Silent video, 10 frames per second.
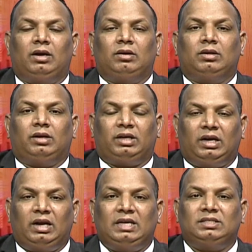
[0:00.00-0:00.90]

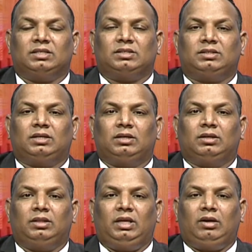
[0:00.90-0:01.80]
recognizes
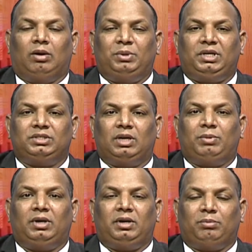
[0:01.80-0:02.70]
the Competition
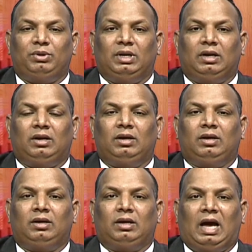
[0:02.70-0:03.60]
Appellate Tribunal
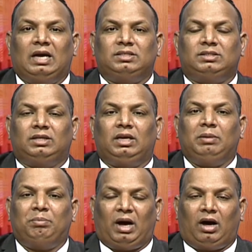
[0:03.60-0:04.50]
as in
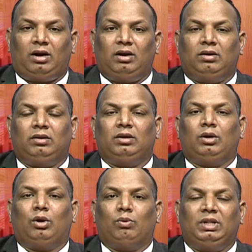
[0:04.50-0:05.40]
par
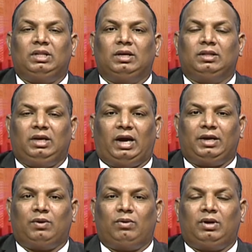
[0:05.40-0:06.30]
with the High
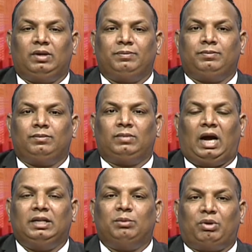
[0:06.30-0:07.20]
Court,
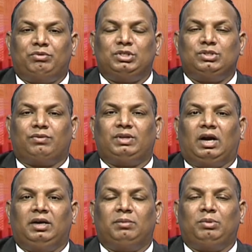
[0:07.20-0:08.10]
and the provisions of the
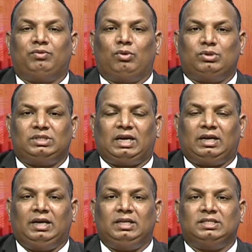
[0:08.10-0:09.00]
Contempt of Courts Act
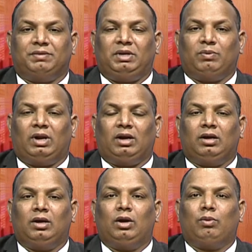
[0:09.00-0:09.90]
1971
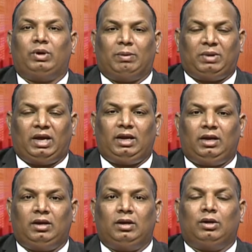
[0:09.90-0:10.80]
would apply
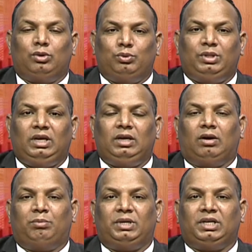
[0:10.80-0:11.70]
to the
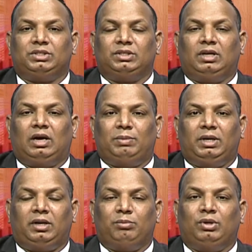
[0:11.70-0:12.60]
Competition Appellate
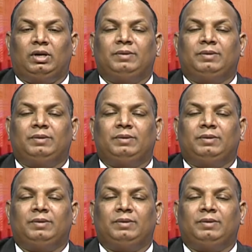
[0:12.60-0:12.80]
Tribunal.